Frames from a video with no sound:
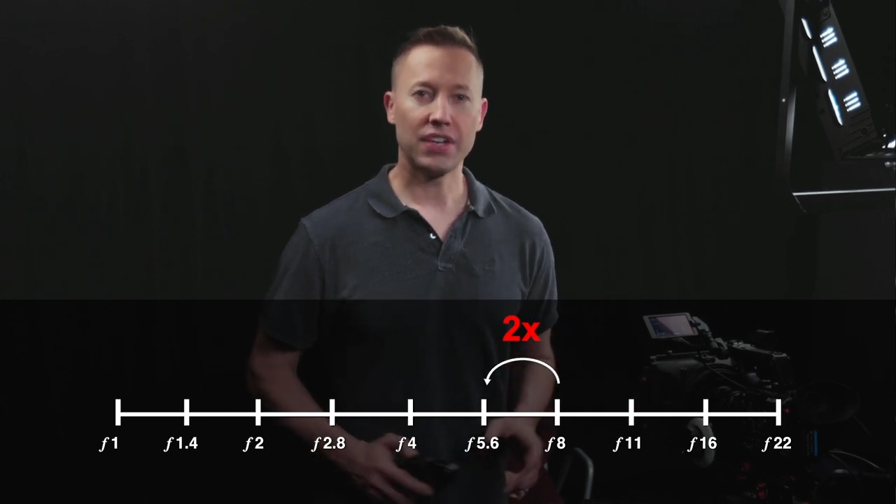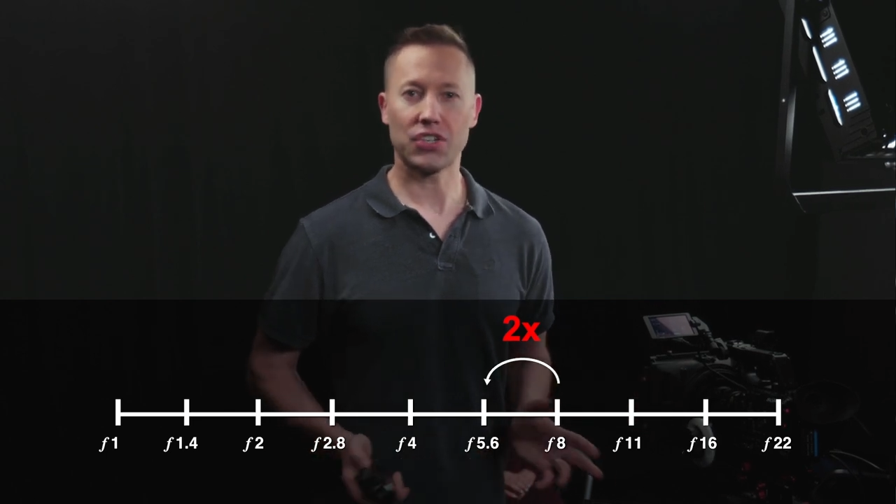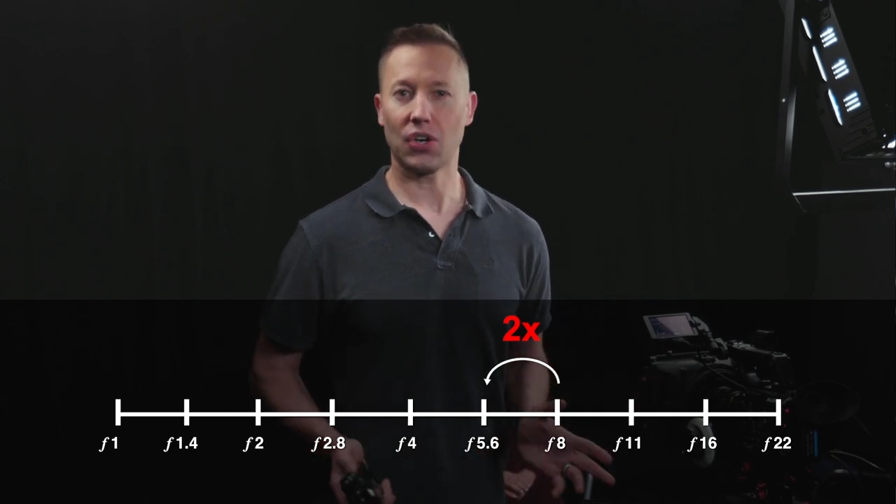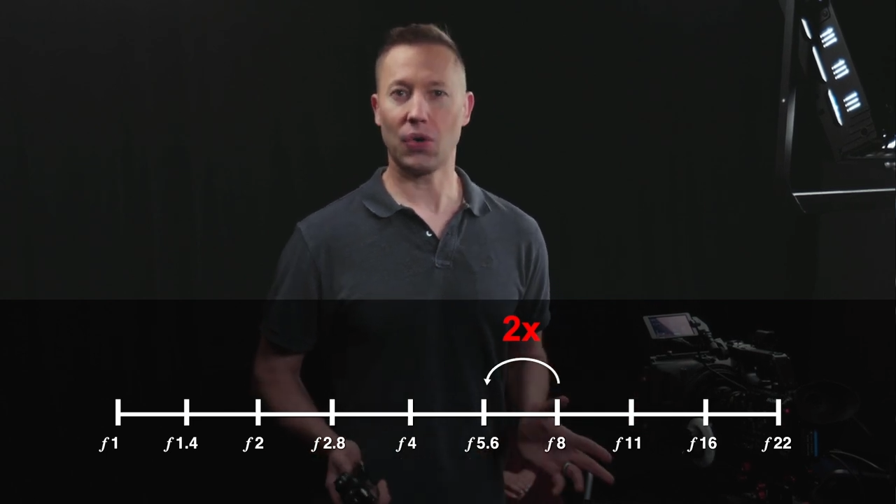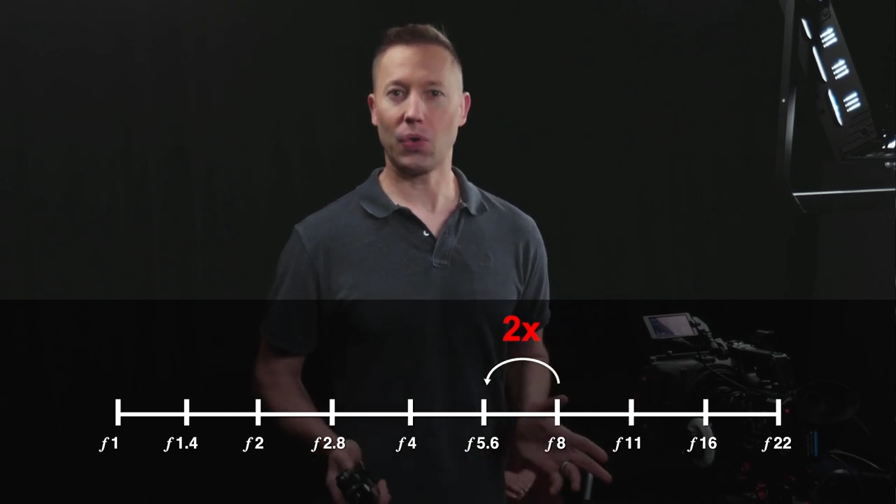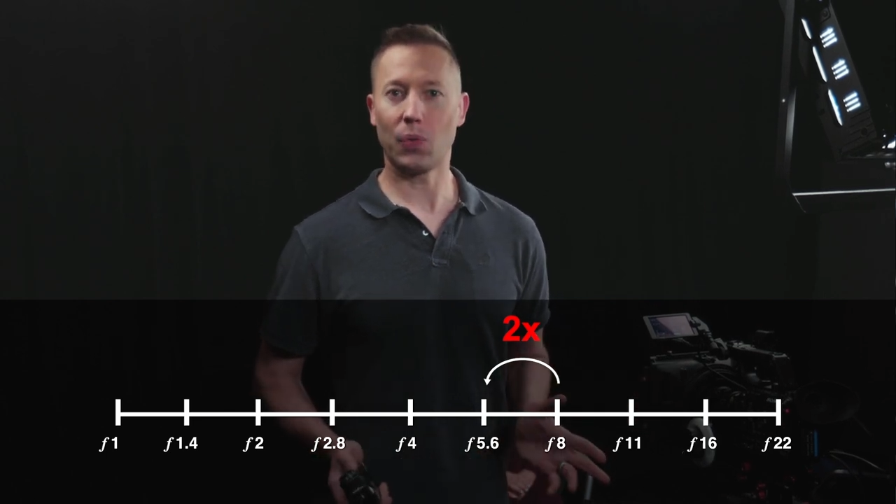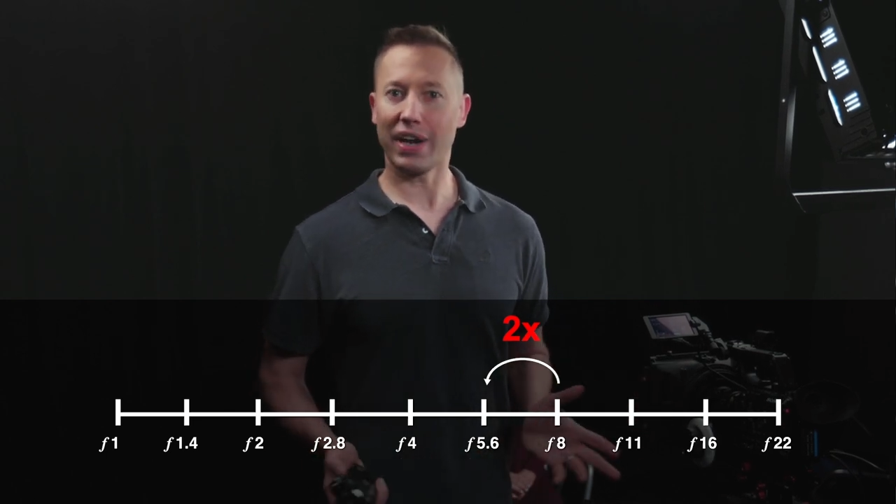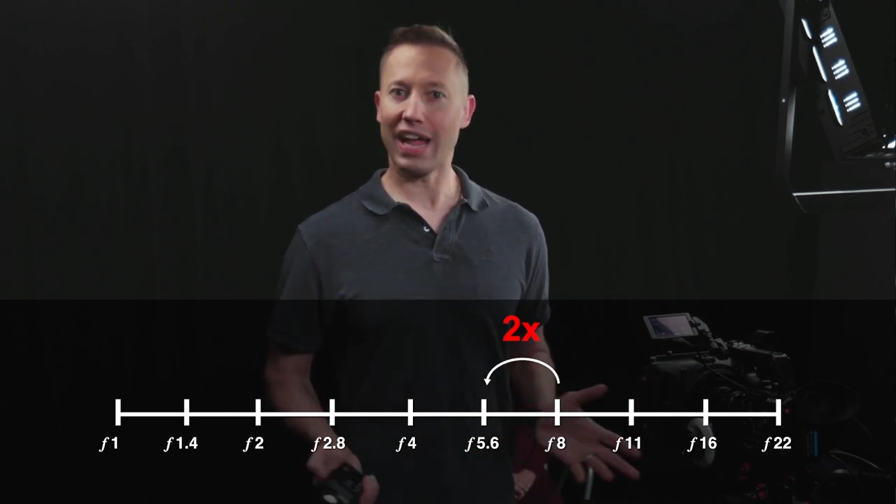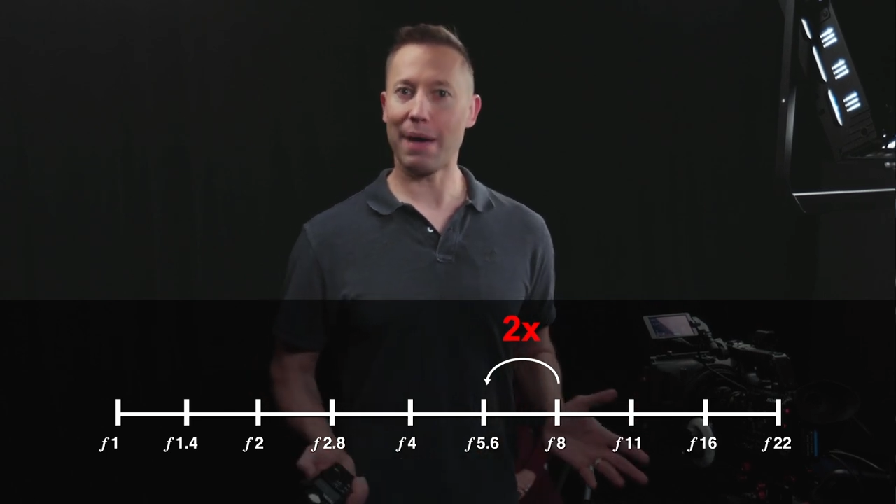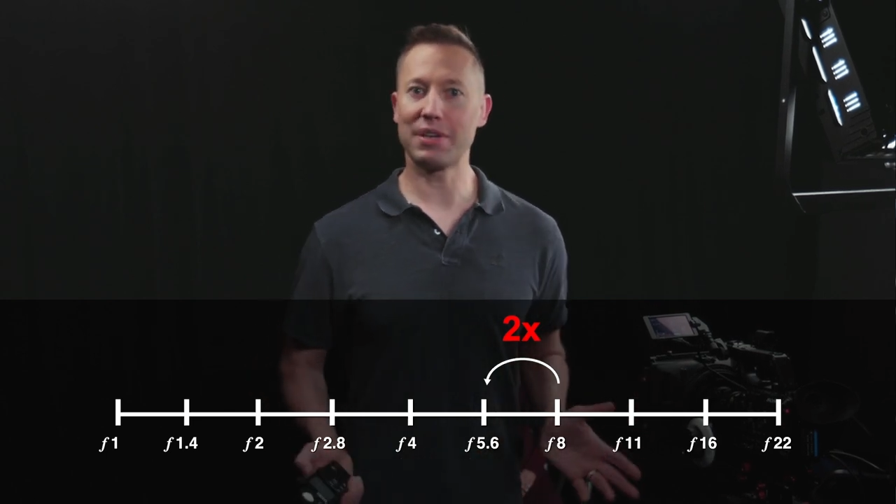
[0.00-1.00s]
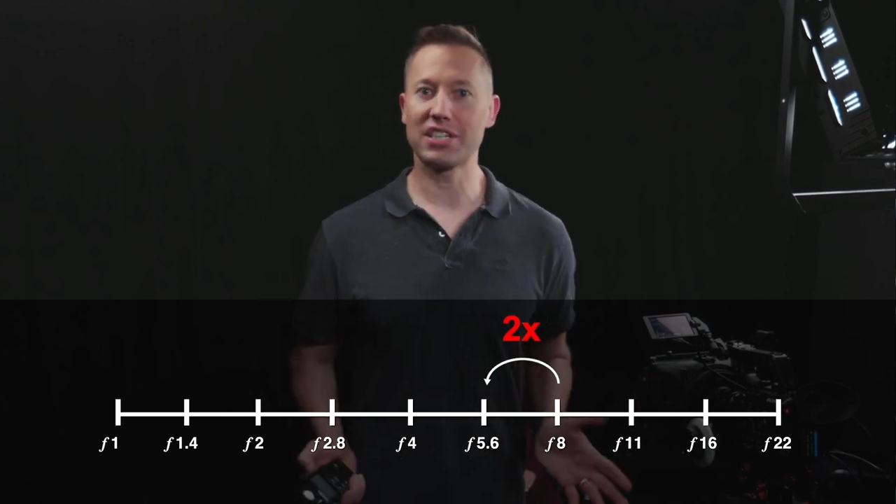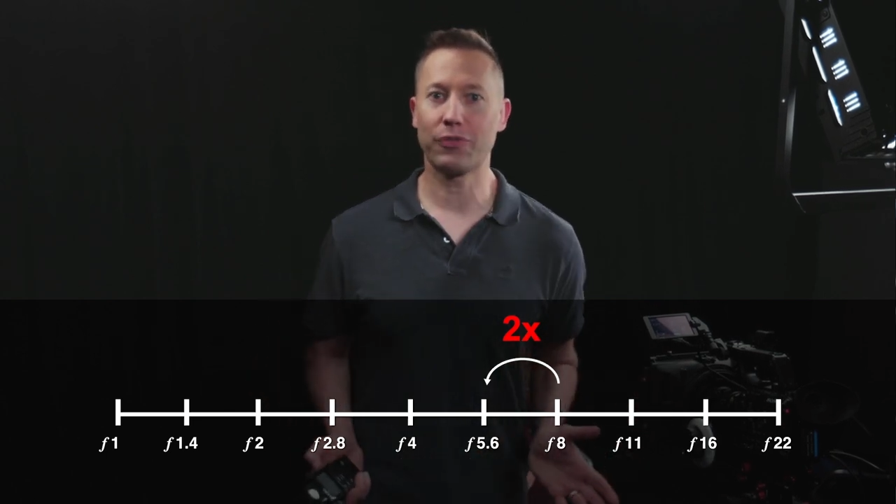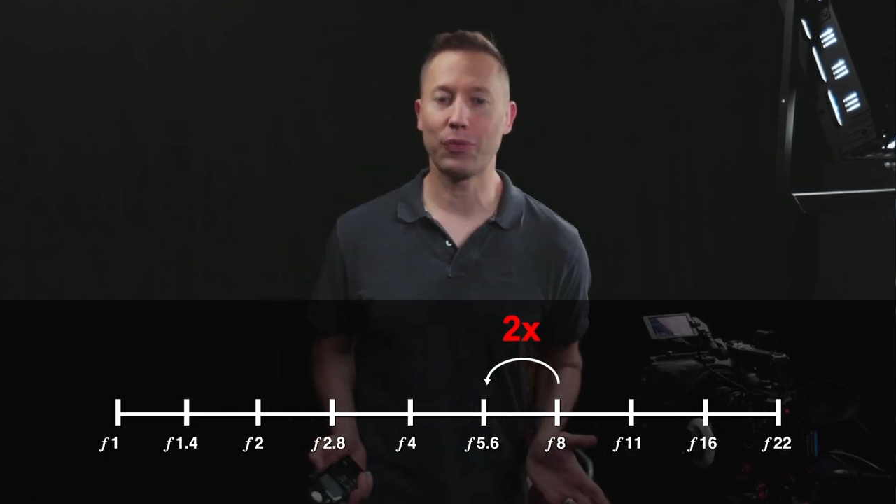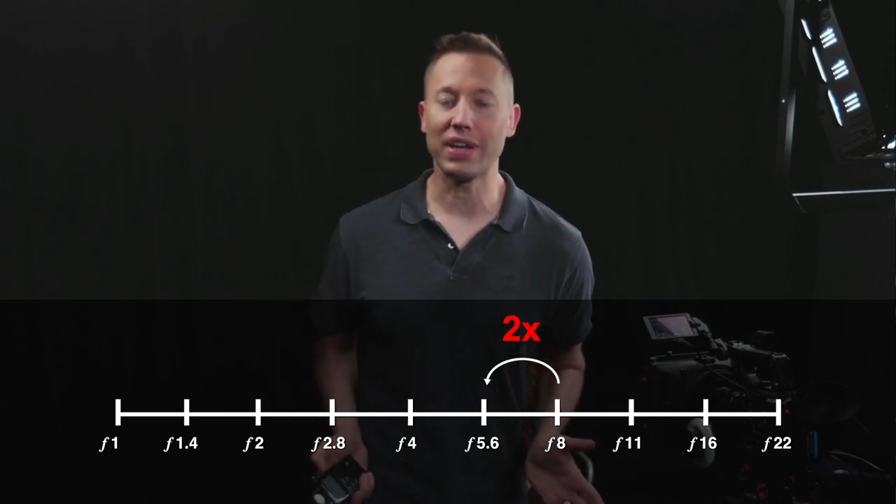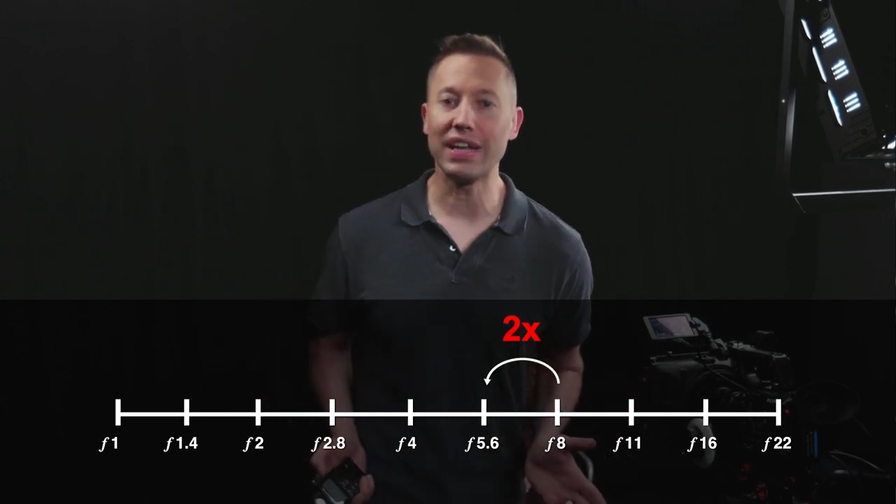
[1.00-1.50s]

So what happens if we